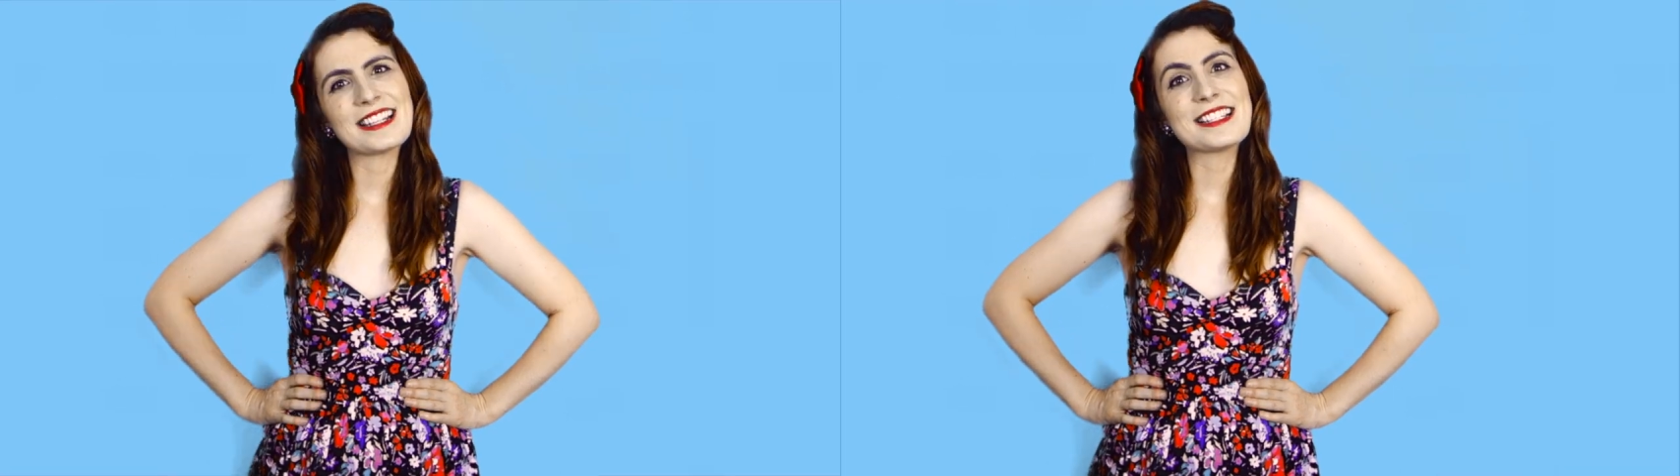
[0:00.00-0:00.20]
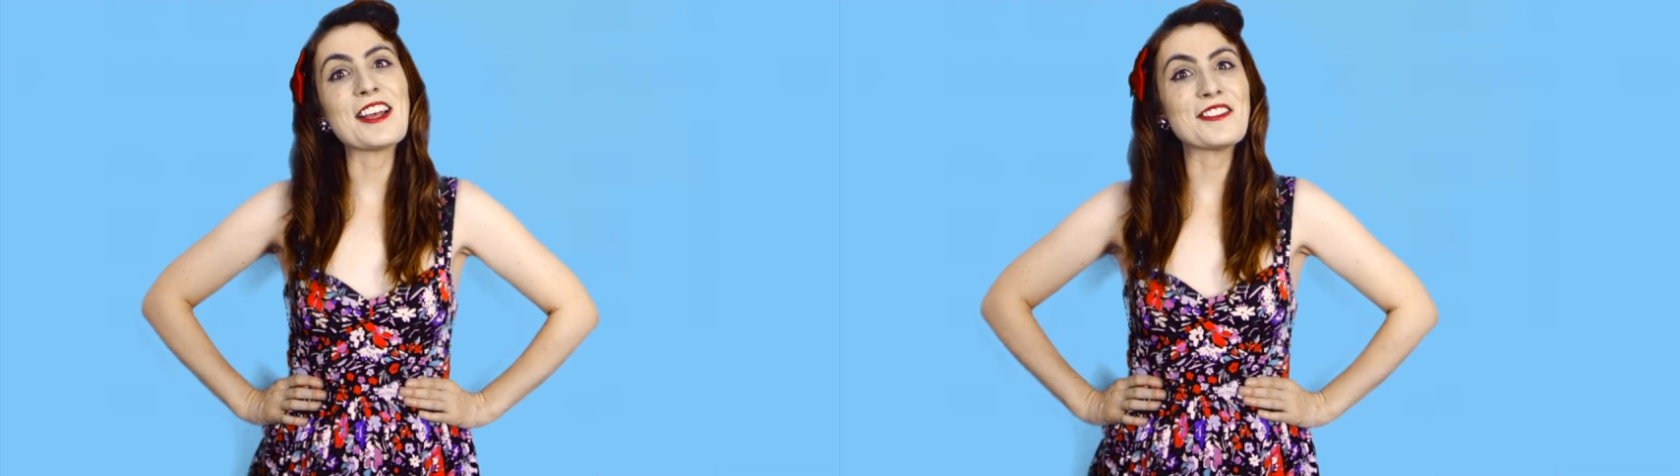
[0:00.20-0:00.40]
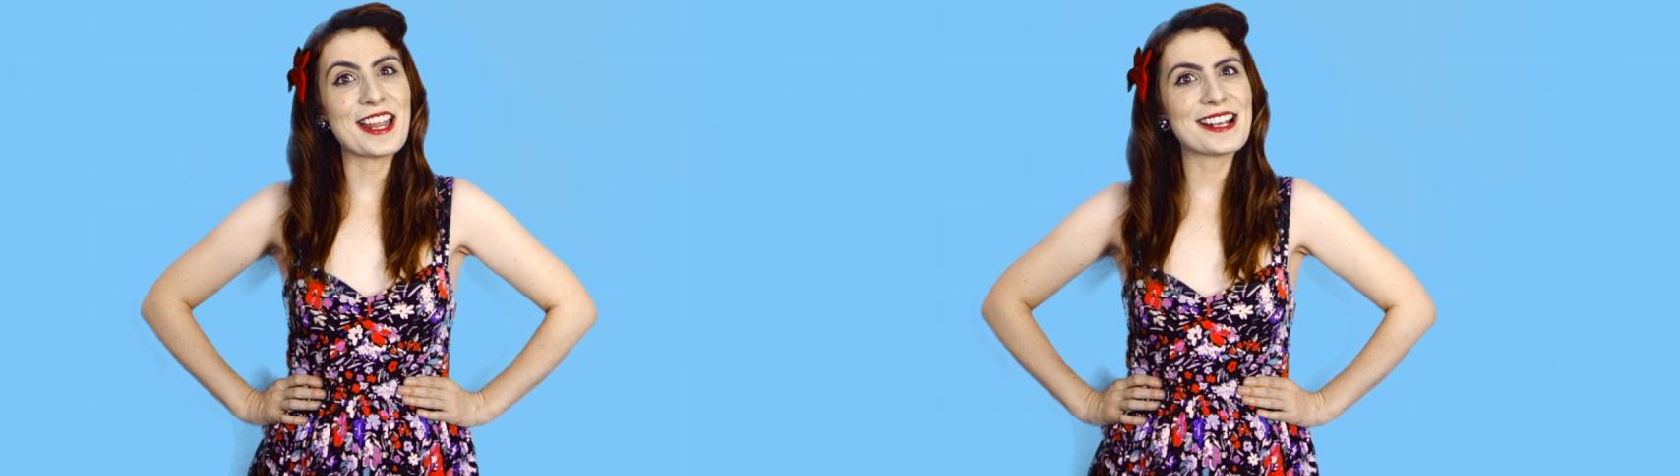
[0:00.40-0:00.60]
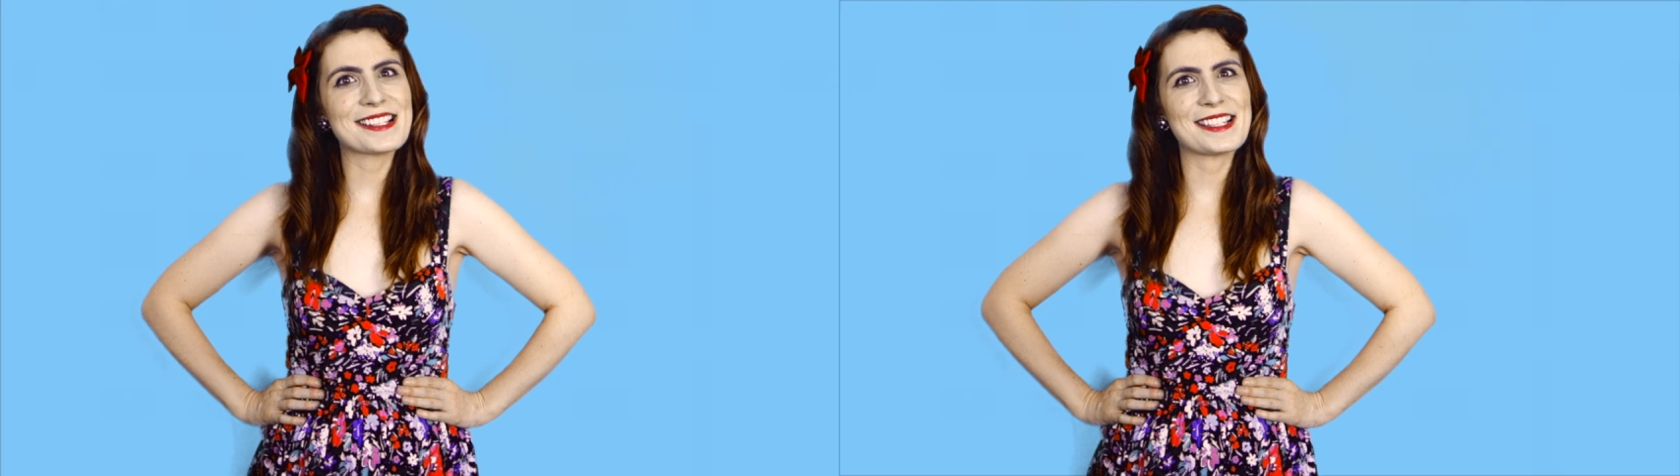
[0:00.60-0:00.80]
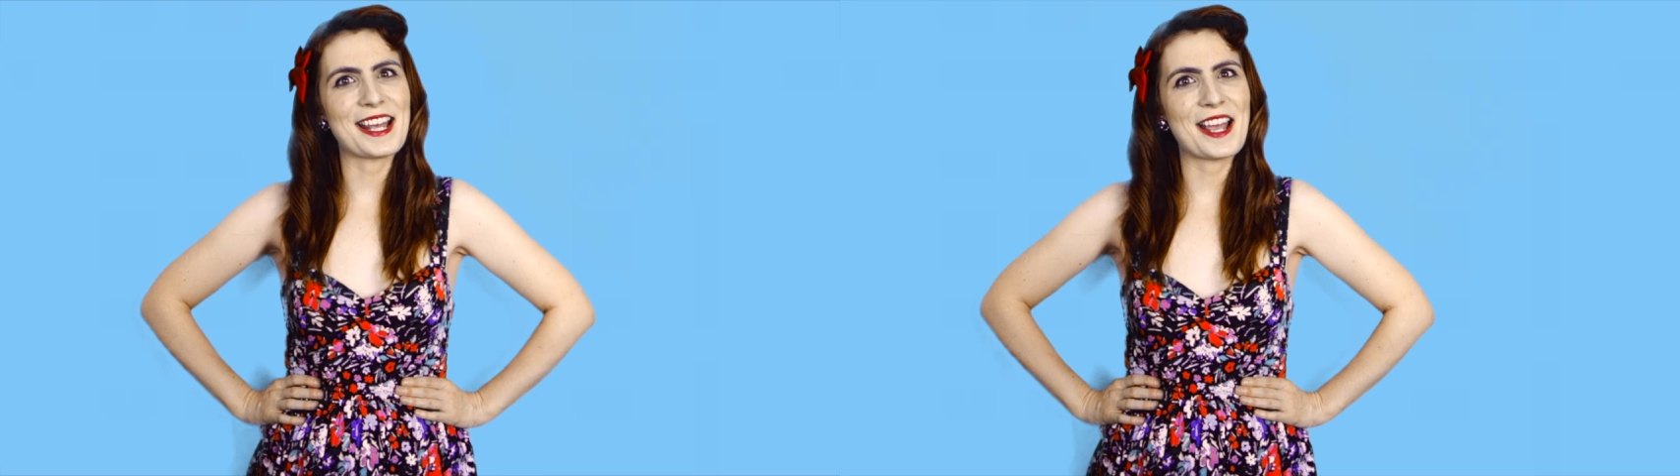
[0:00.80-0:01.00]
Till
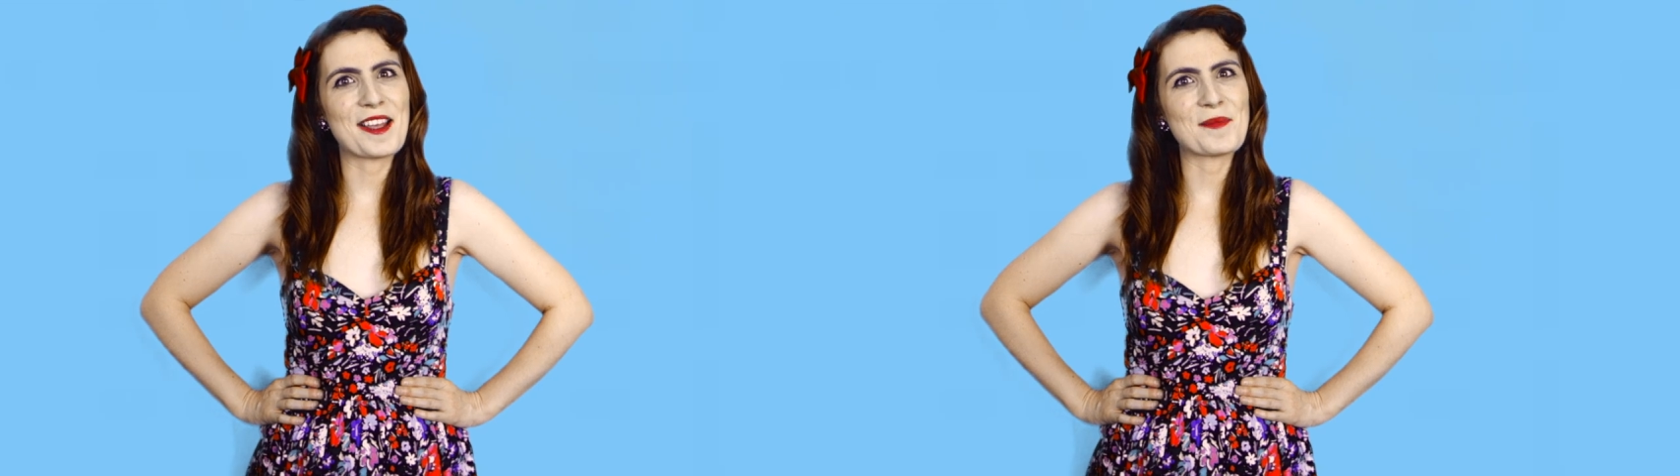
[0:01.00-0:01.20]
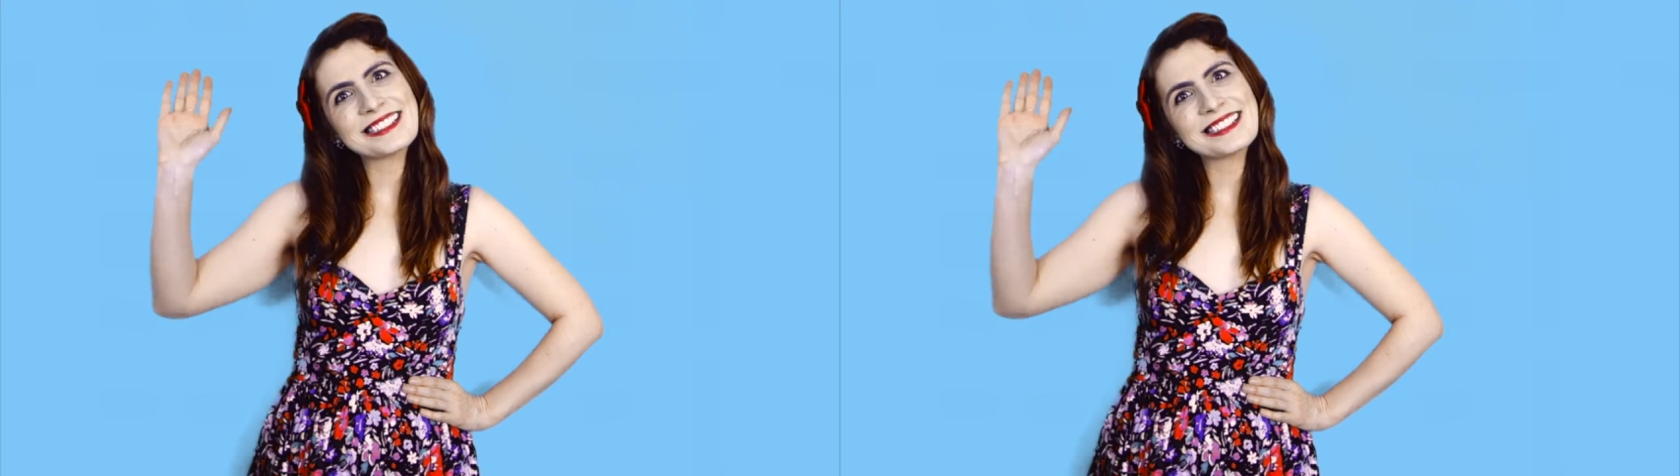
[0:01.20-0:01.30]
next time,